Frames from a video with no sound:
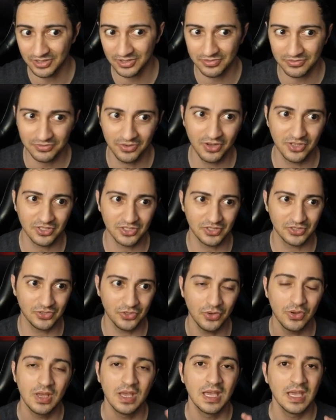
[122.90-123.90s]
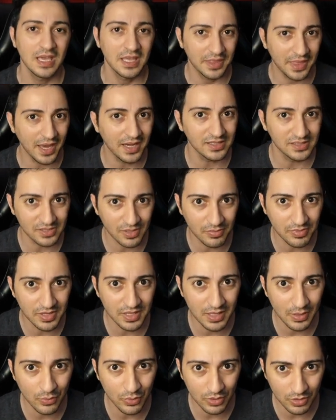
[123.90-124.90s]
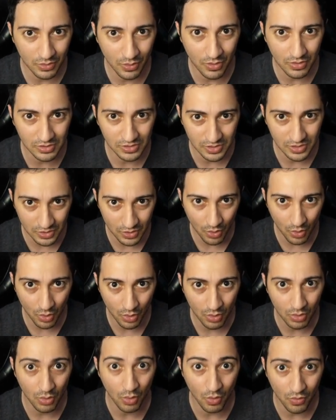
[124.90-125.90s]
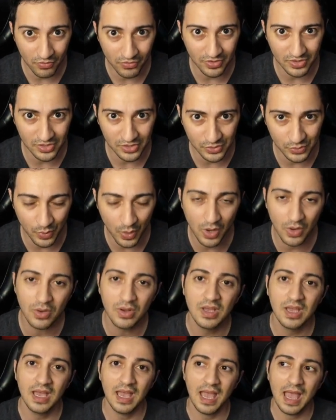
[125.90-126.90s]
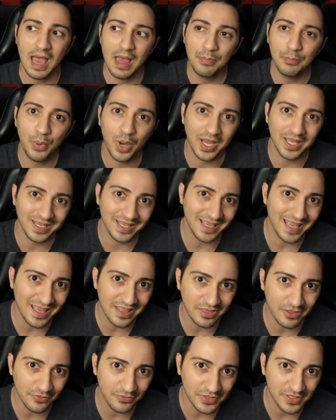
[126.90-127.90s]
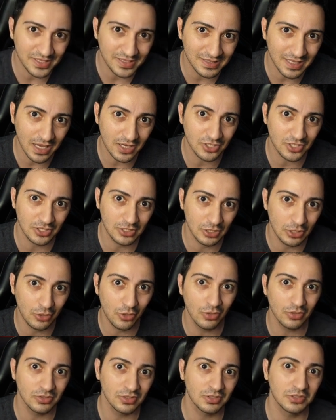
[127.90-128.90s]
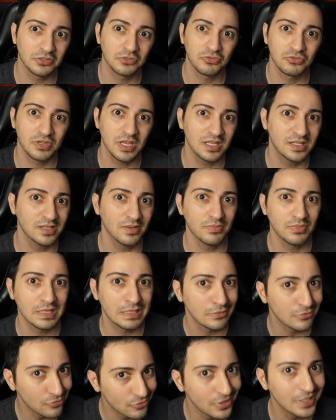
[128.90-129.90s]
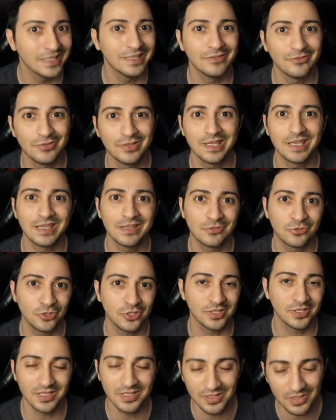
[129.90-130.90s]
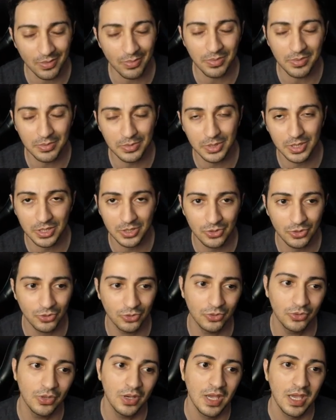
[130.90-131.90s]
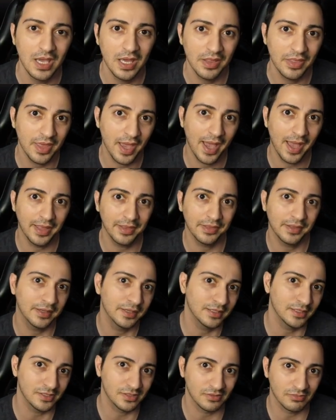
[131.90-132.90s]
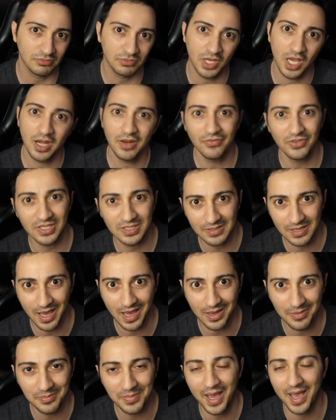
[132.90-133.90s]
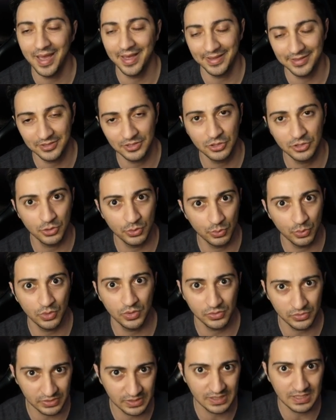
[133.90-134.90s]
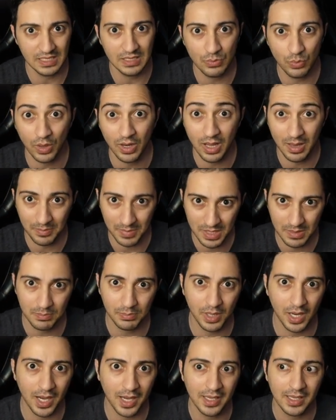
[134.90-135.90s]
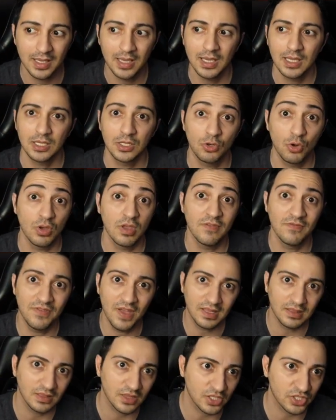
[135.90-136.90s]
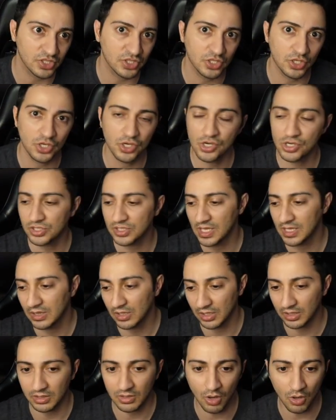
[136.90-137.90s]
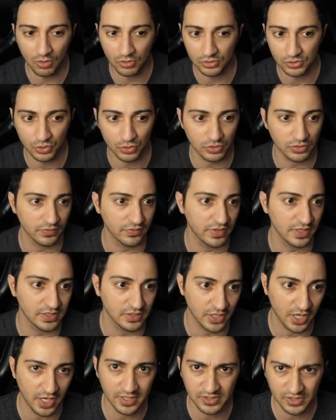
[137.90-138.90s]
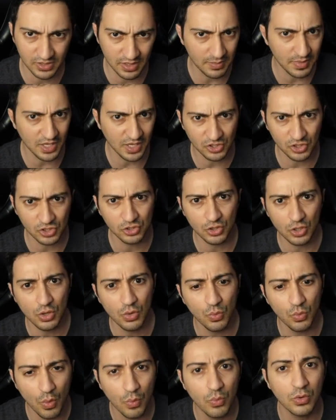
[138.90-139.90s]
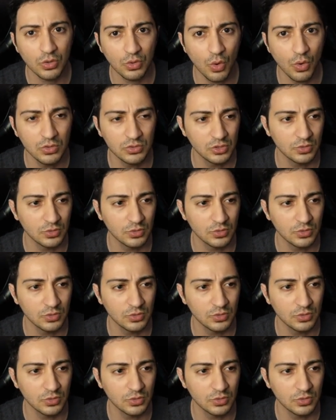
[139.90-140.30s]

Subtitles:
function. So that is something that we're going to go over as well. And by the end of this section, you're going to create something really, really interesting, something really cool that is kind of a game, and you will see what I mean by, event listeners and like all sorts of things. All right, so let me actually show you what we're going to